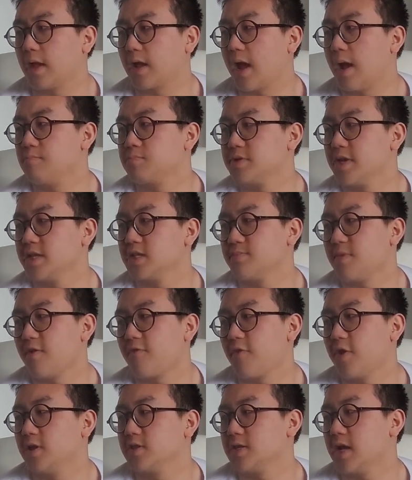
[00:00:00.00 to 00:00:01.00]
I'm saying to my
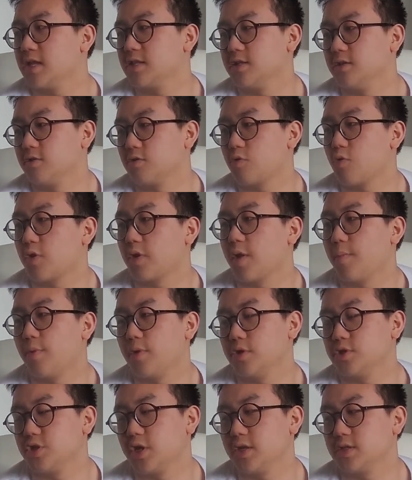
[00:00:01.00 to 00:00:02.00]
friends, I had to quickly
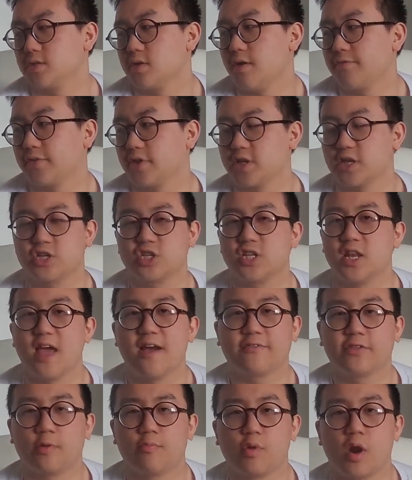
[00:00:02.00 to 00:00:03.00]
apologize after I just
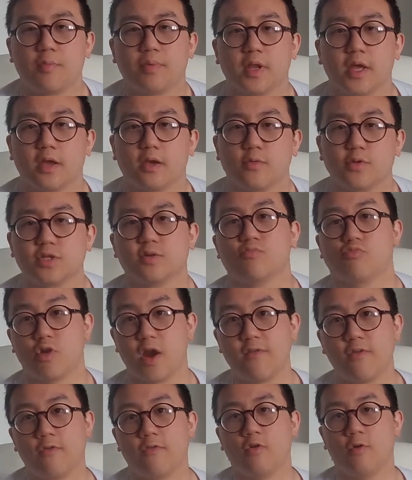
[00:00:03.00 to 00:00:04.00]
left abruptly, which I'm
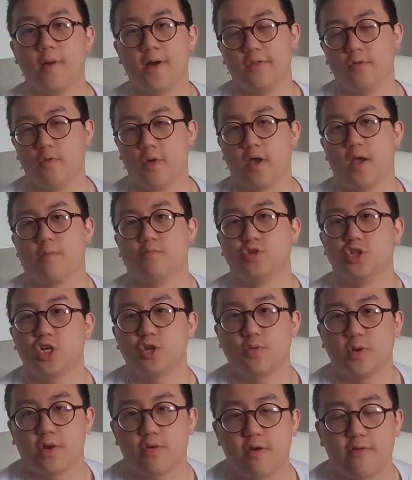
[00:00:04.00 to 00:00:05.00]
grateful for, by the way. I'm
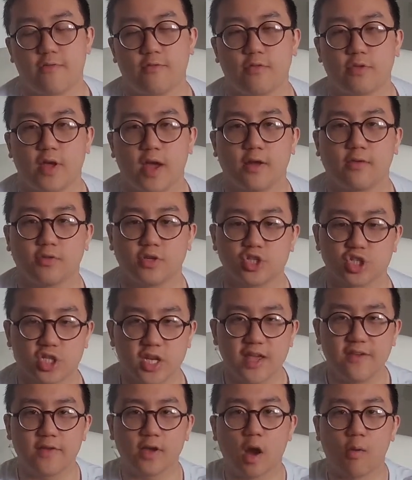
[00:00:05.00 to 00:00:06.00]
genuinely grateful for that. Just
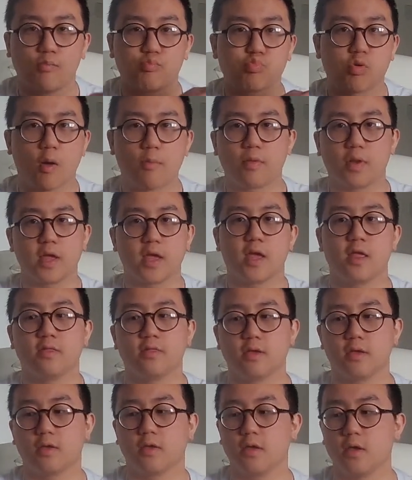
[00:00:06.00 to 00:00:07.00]
leaving abruptly
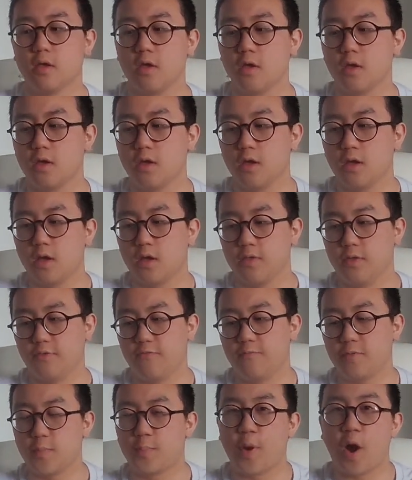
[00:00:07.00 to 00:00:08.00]
in
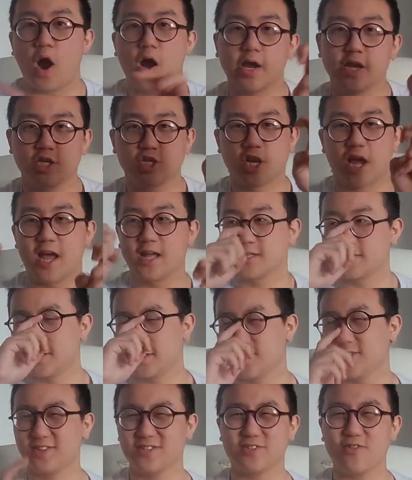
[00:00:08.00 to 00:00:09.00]
the party chat.
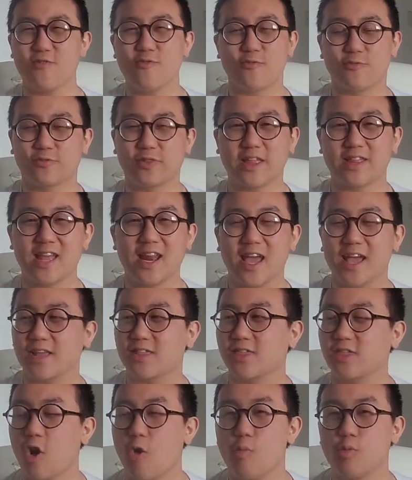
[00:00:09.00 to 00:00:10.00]
So they're
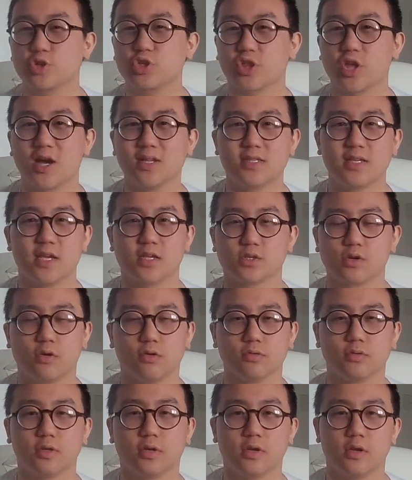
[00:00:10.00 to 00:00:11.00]
like almost 30 years
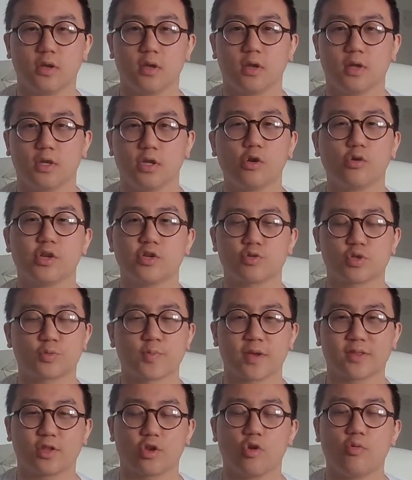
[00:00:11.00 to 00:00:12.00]
old. No
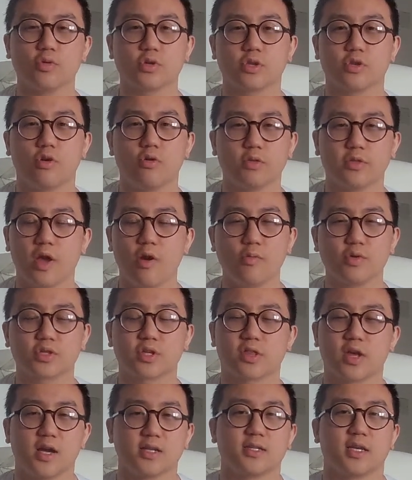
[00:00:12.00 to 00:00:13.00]
disrespect, they're almost
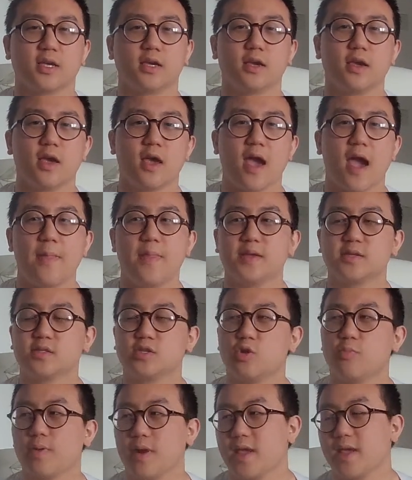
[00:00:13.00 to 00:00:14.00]
30 and they're
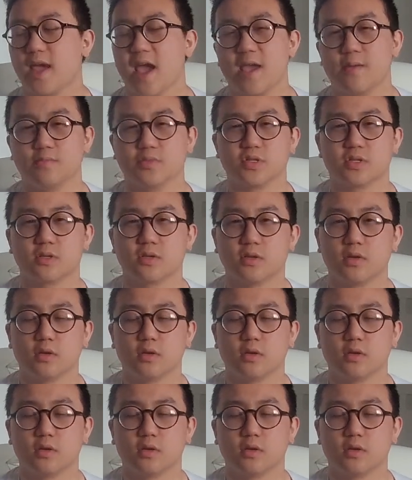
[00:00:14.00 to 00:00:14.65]
still playing games.